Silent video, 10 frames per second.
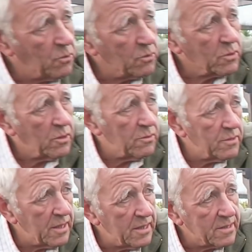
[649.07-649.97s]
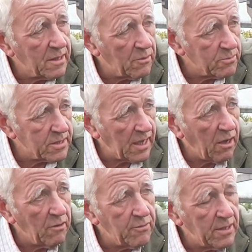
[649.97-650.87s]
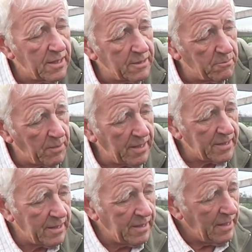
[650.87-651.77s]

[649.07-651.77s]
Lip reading: we'll cut these tops off a little bit